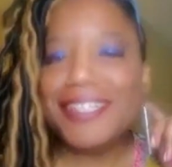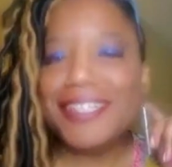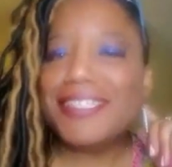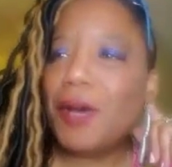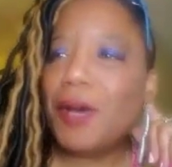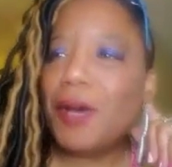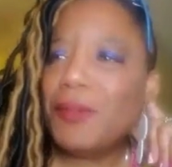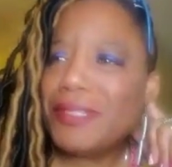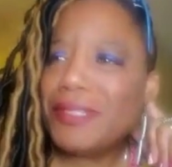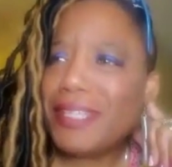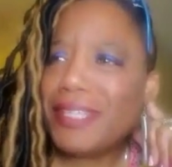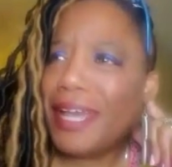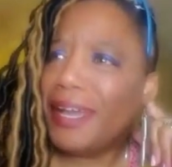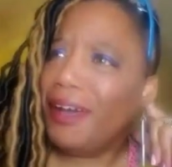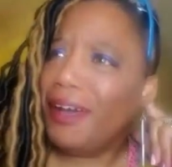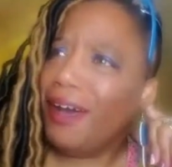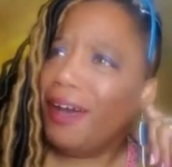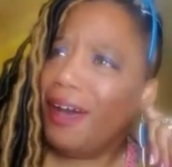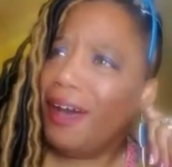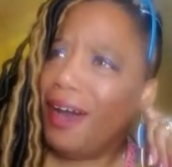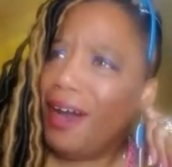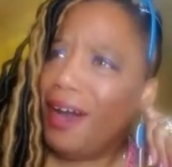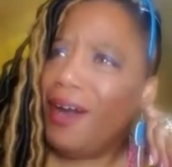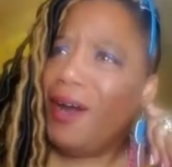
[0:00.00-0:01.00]
Because I was like,
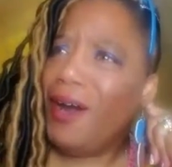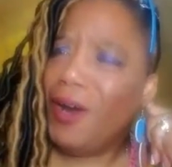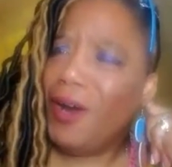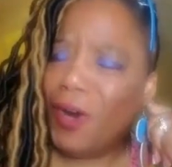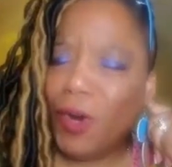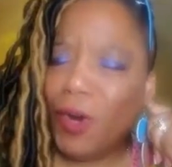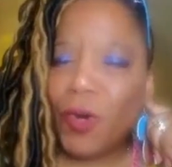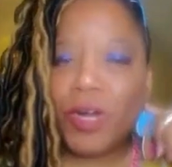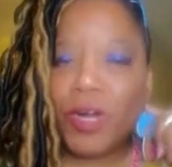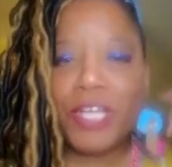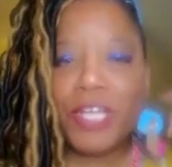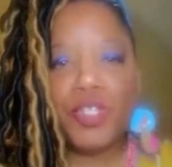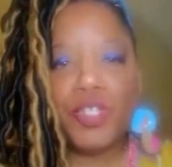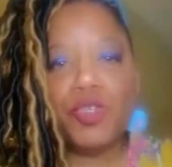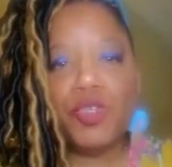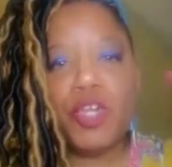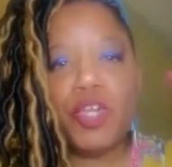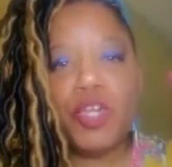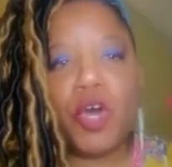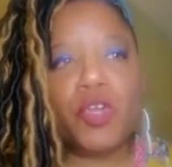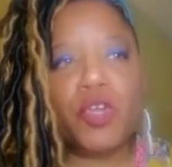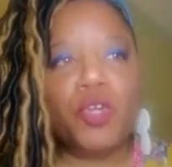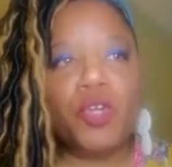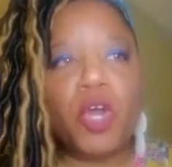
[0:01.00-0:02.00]
oh, because you
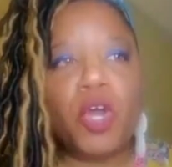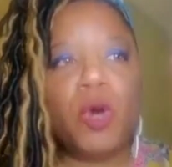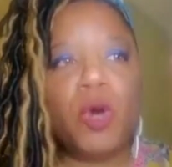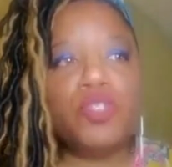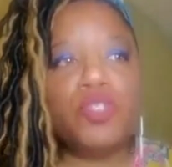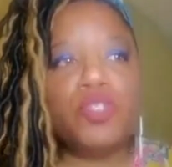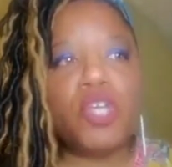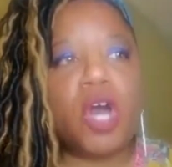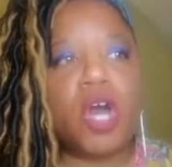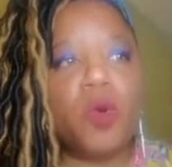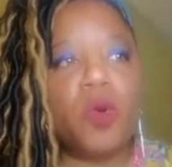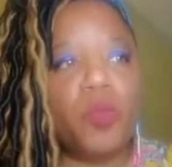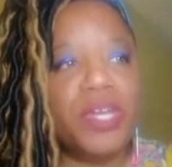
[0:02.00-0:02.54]
don't talk.